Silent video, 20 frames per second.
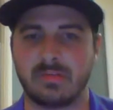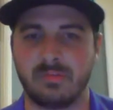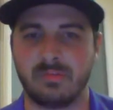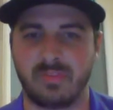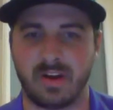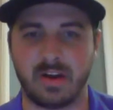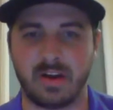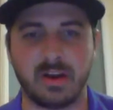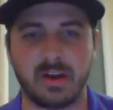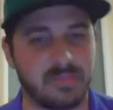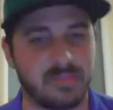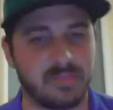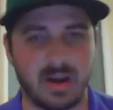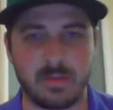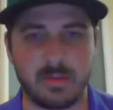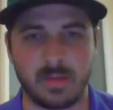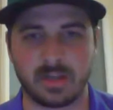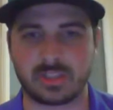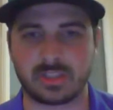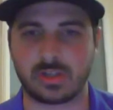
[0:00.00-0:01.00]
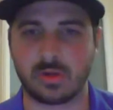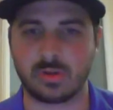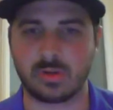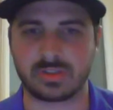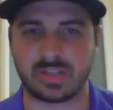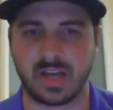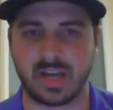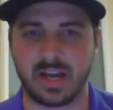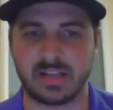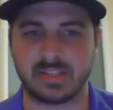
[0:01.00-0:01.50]
very much close
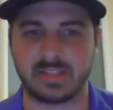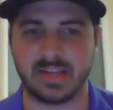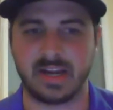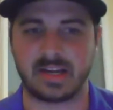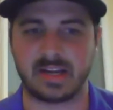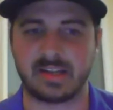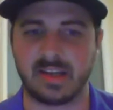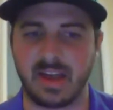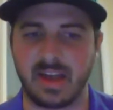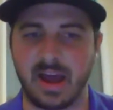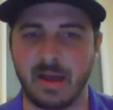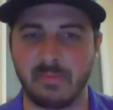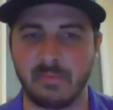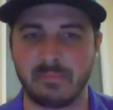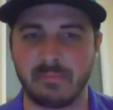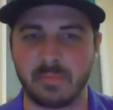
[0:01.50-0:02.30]
contact, not